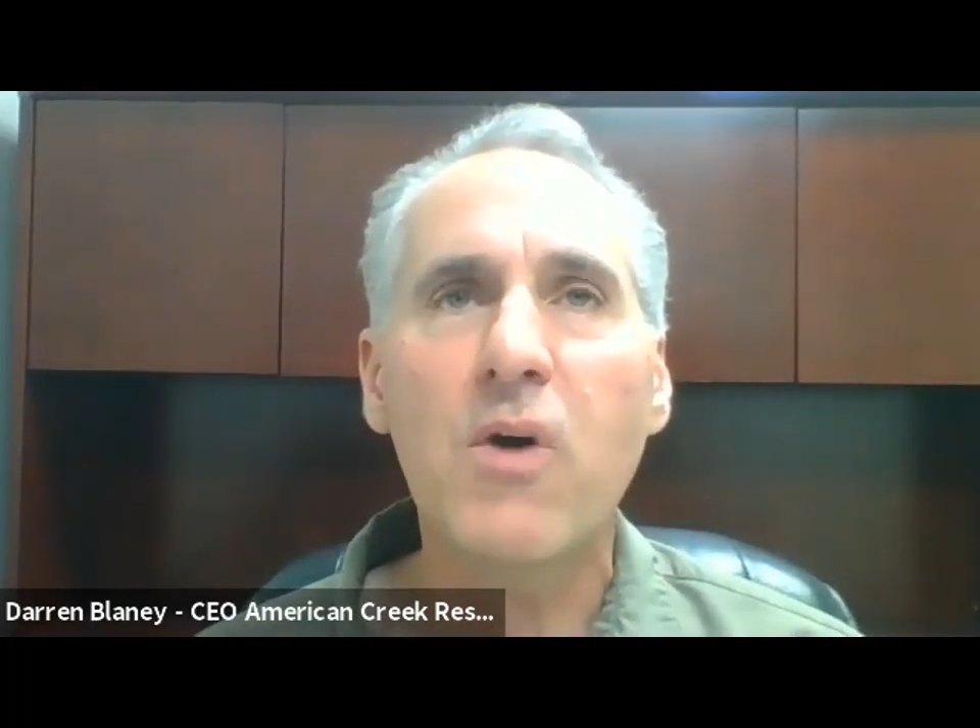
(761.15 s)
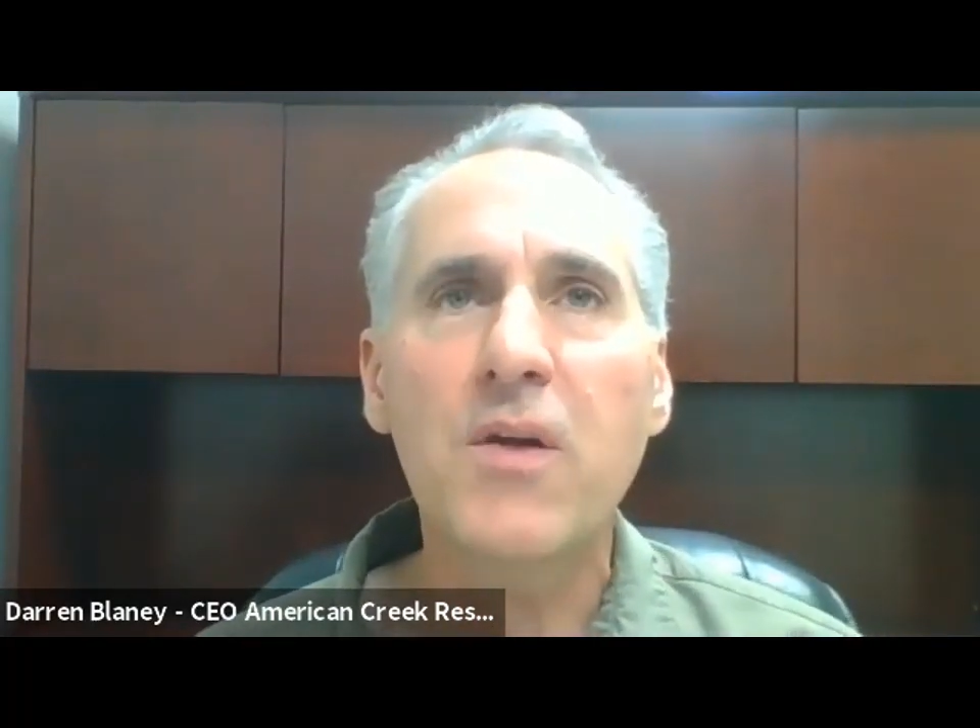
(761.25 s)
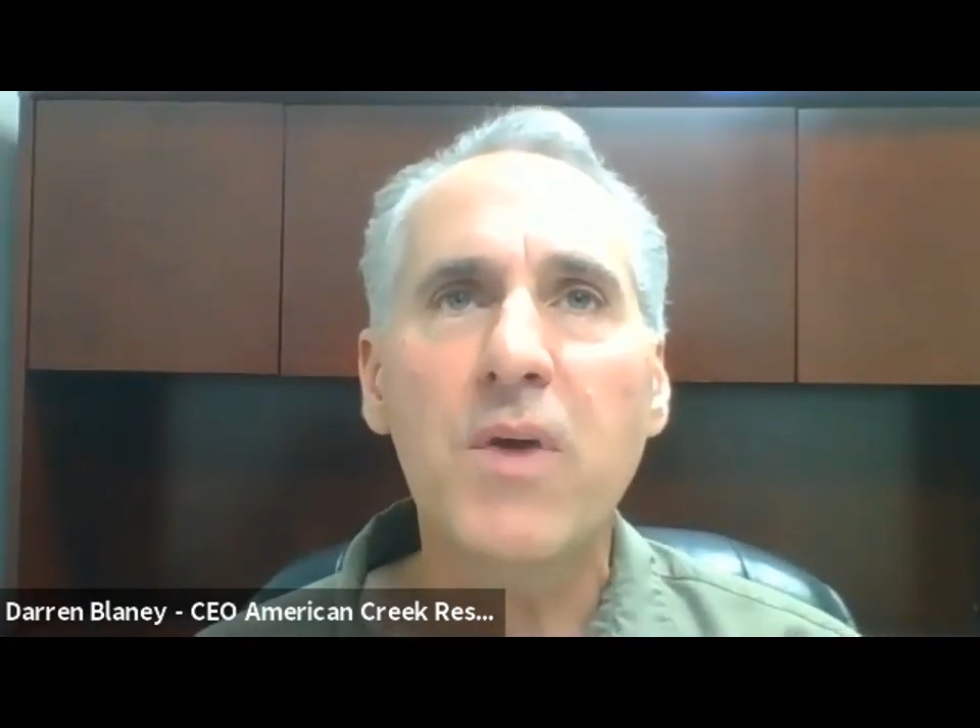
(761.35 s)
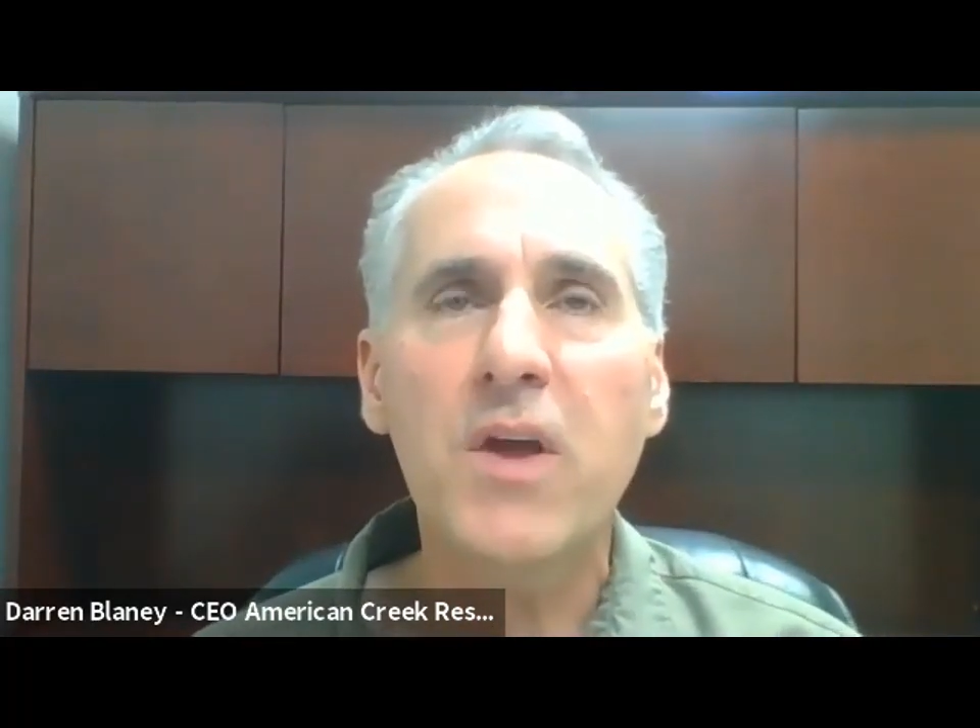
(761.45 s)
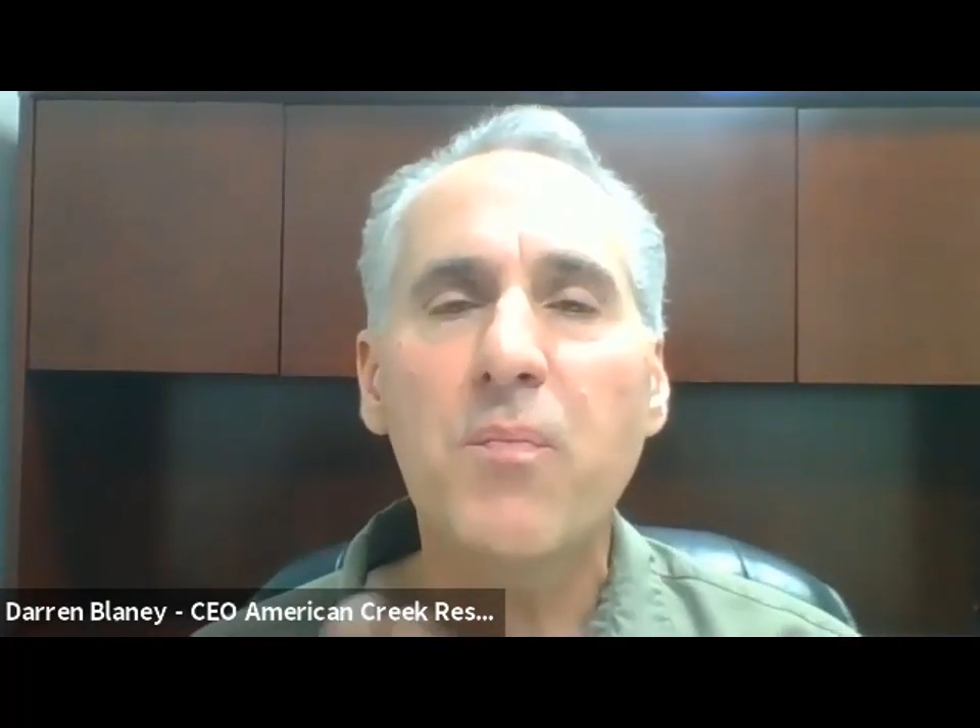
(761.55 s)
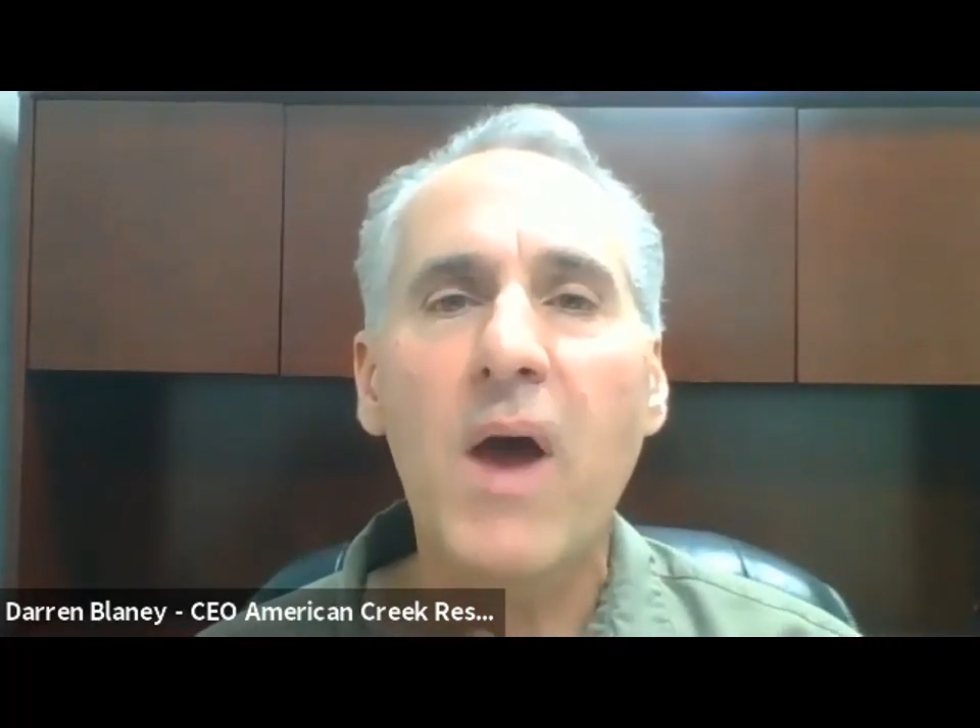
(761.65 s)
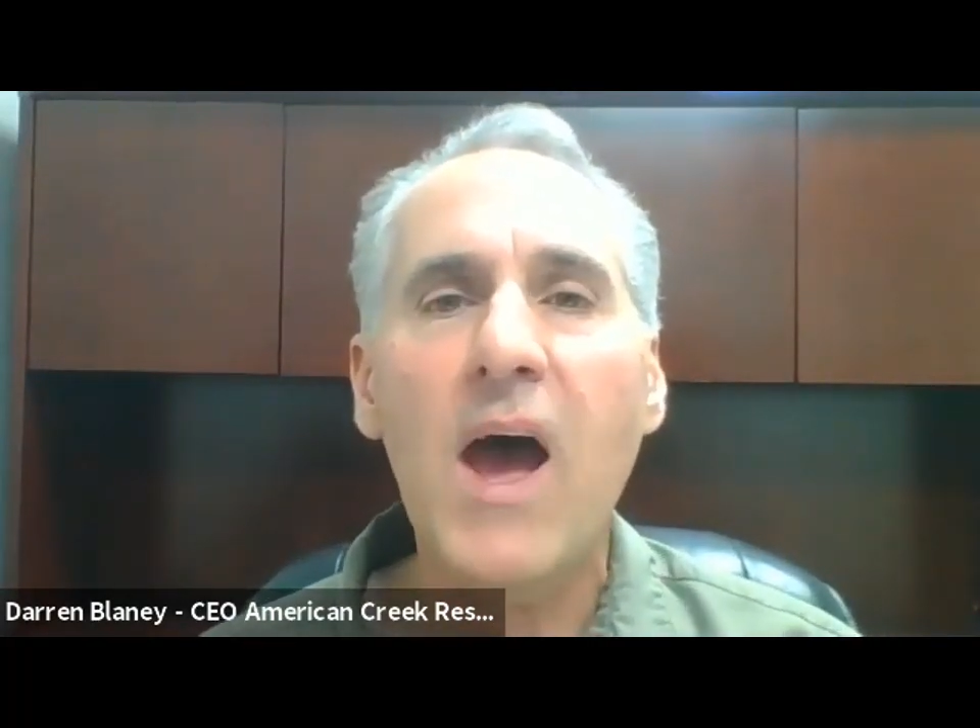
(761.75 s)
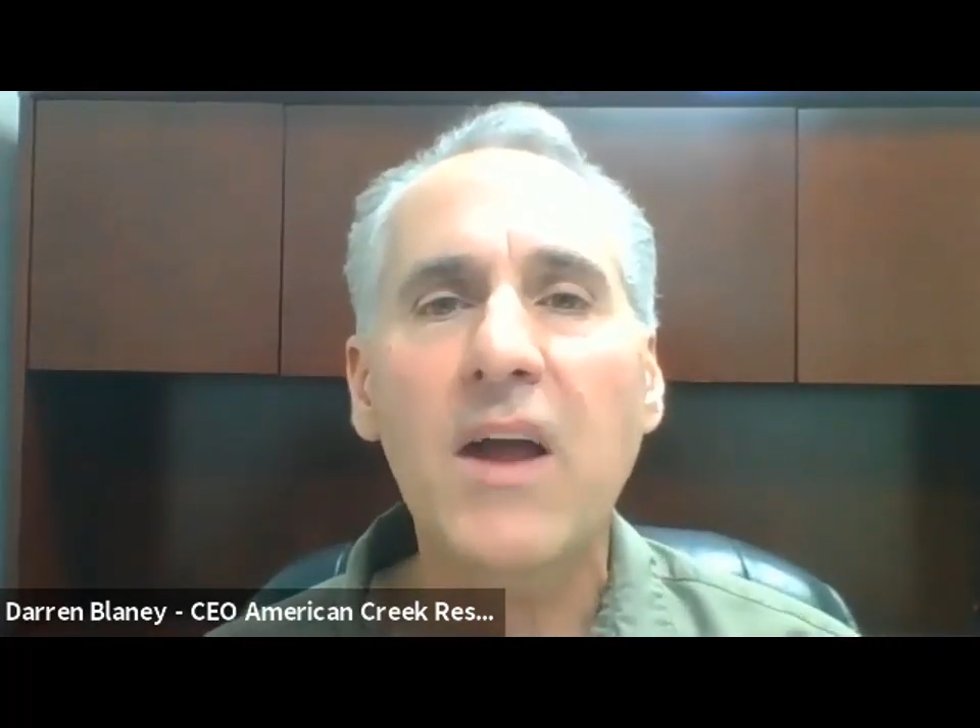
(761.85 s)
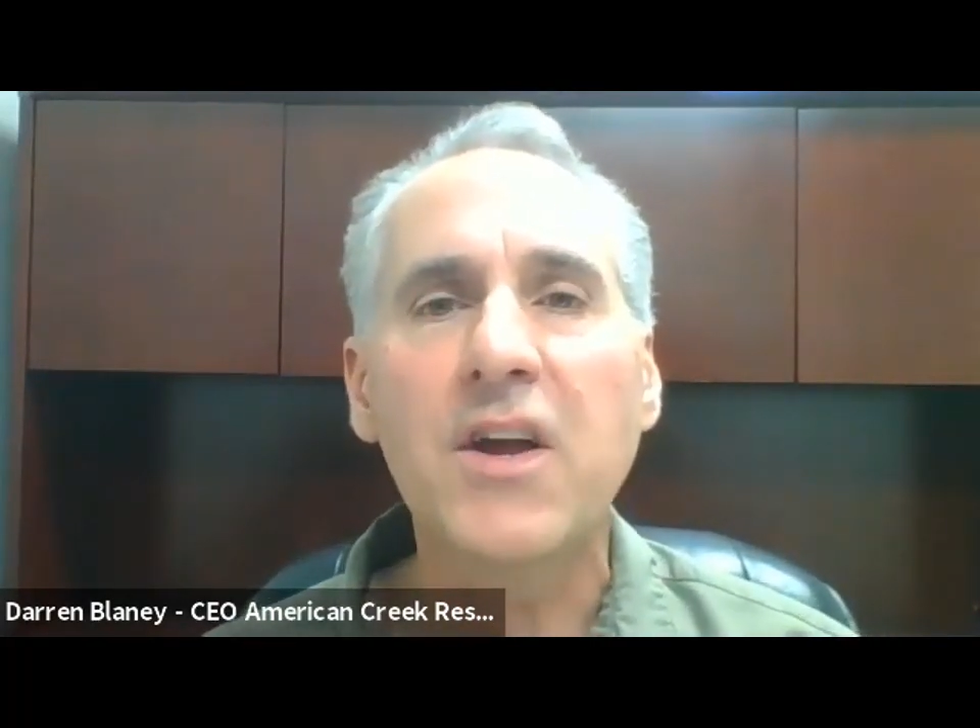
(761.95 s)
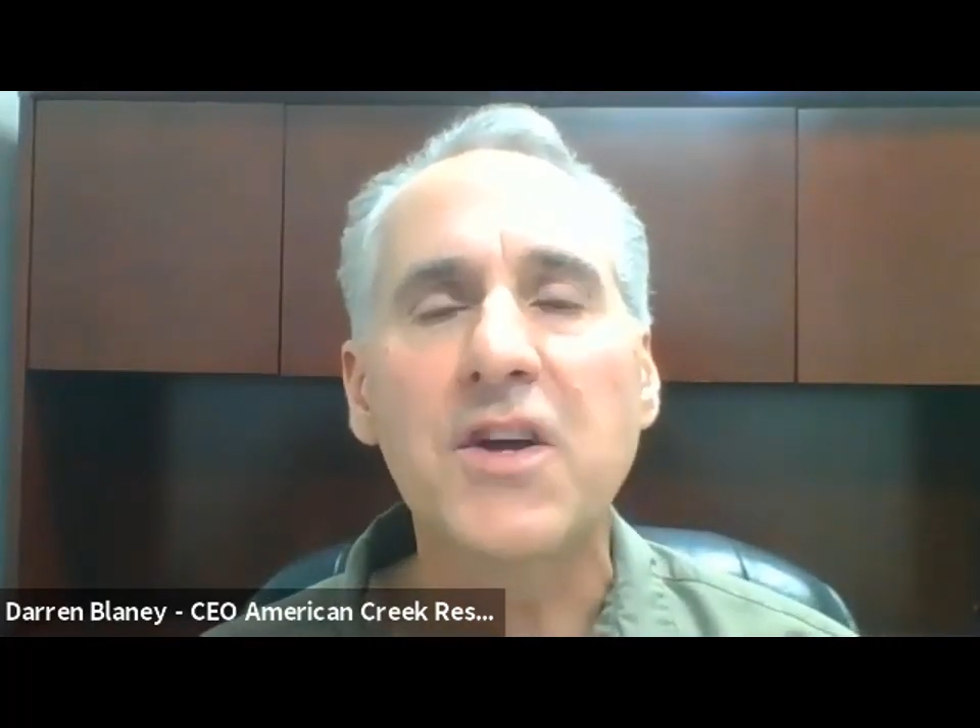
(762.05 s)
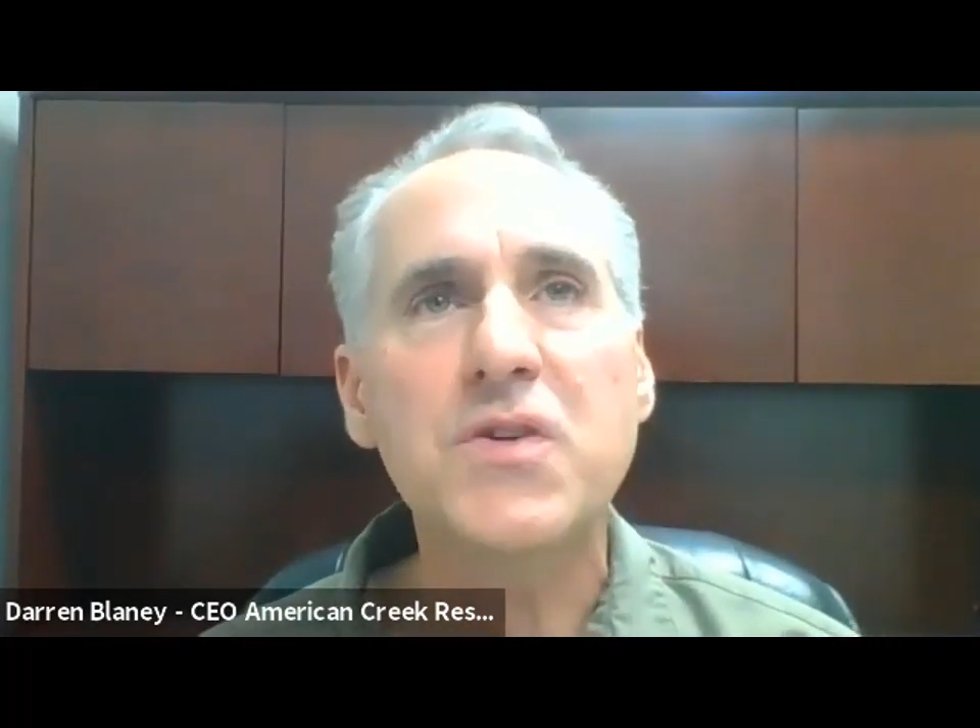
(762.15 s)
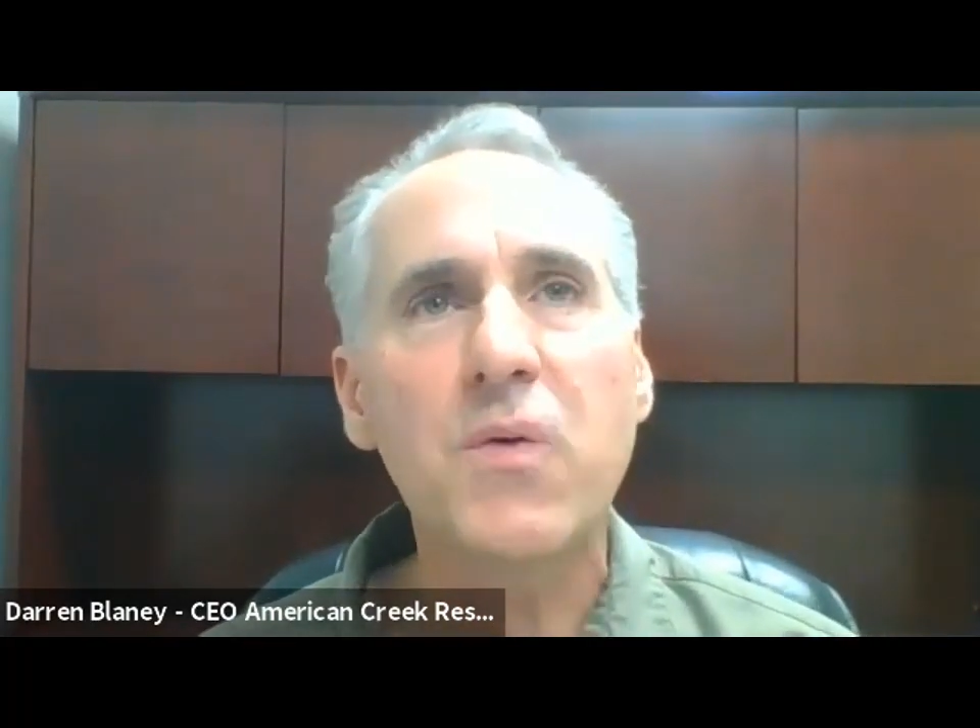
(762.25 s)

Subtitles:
one big package.